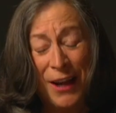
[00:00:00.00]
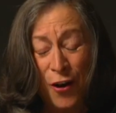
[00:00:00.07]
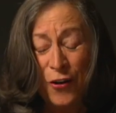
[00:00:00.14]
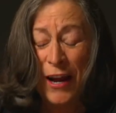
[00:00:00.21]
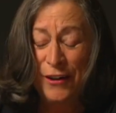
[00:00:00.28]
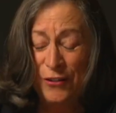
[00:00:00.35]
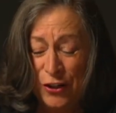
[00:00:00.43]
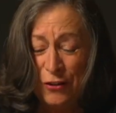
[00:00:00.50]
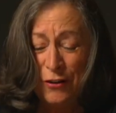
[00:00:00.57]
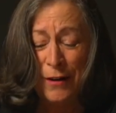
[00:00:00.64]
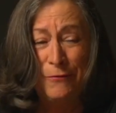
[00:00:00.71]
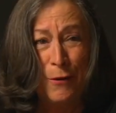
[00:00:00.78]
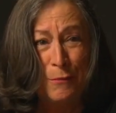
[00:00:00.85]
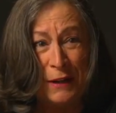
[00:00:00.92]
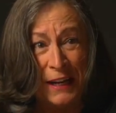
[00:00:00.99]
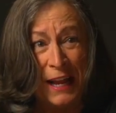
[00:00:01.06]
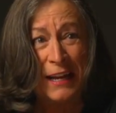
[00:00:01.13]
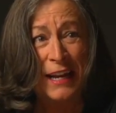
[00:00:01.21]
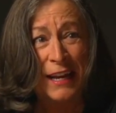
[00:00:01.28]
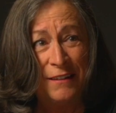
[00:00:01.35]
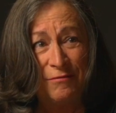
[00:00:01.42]
okay, you know, I'm from
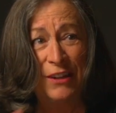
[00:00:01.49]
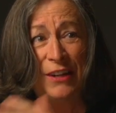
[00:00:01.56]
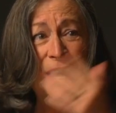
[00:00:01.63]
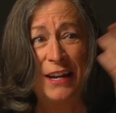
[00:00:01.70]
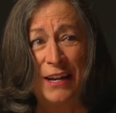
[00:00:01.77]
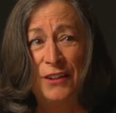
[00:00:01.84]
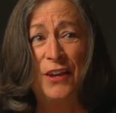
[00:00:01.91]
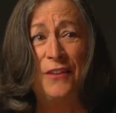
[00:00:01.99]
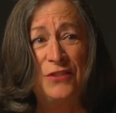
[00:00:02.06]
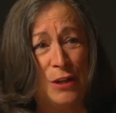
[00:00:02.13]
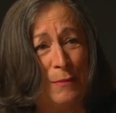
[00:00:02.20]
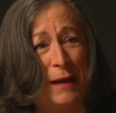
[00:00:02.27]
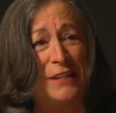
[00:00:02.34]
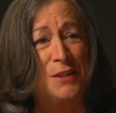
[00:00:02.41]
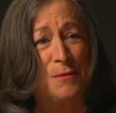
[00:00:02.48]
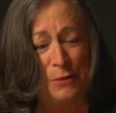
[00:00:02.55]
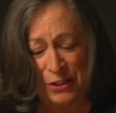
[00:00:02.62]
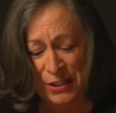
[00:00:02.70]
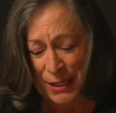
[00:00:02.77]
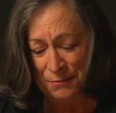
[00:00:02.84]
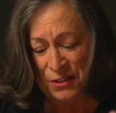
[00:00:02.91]
Connecticut. Connecticut loves their basketball
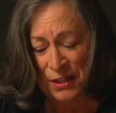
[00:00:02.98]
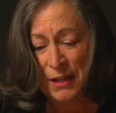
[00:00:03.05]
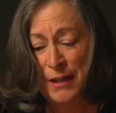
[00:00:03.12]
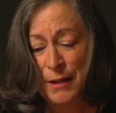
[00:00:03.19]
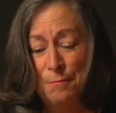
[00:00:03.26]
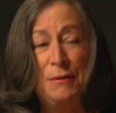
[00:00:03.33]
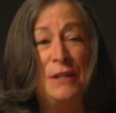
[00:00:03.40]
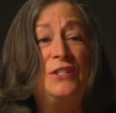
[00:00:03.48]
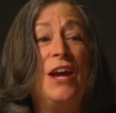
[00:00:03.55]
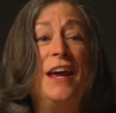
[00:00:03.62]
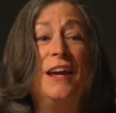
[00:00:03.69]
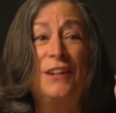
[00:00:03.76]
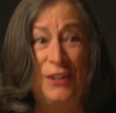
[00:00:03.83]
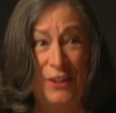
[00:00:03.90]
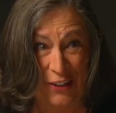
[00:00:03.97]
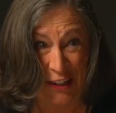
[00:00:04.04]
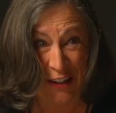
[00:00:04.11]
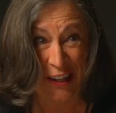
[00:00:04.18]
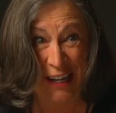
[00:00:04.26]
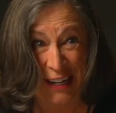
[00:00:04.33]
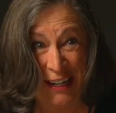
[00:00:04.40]
teams,
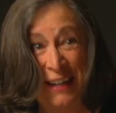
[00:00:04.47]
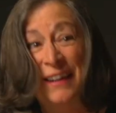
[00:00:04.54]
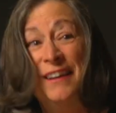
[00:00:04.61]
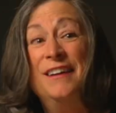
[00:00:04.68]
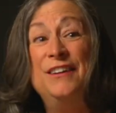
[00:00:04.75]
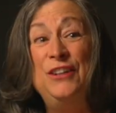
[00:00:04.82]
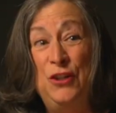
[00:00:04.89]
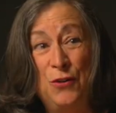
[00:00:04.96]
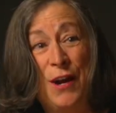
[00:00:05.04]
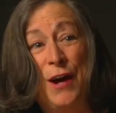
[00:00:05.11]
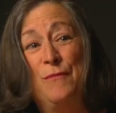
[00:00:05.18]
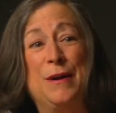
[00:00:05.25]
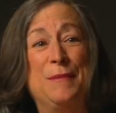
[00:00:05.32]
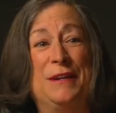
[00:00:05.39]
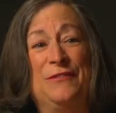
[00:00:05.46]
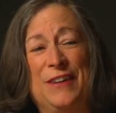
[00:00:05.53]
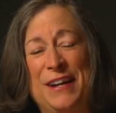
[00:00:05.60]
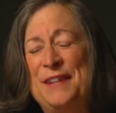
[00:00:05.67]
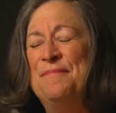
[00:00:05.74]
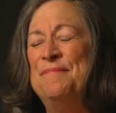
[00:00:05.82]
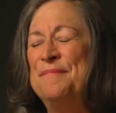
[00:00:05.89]
particularly Yukon women,
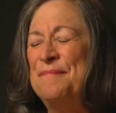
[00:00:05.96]
right?